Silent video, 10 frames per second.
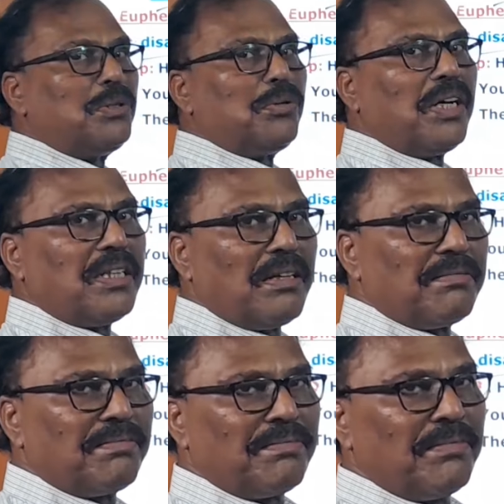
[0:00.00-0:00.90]
to cut.
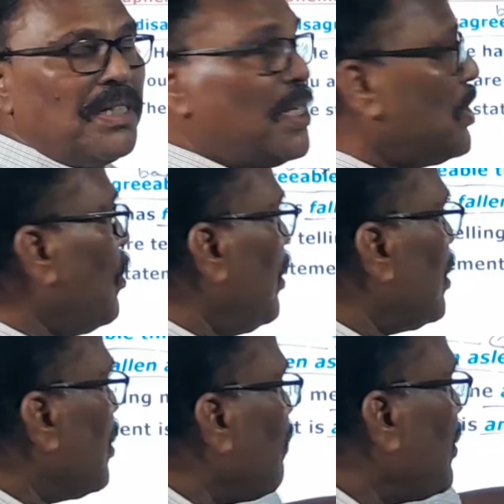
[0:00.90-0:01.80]
So
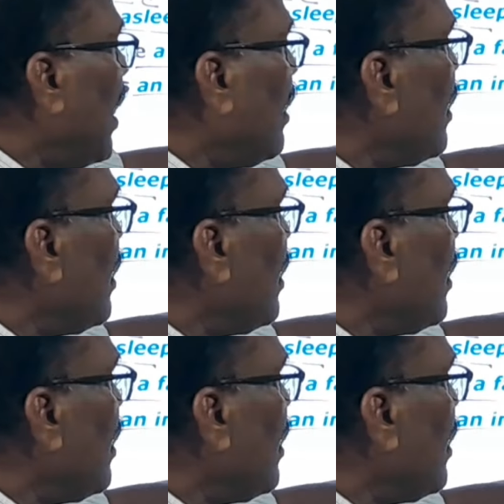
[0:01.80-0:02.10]
instead of saying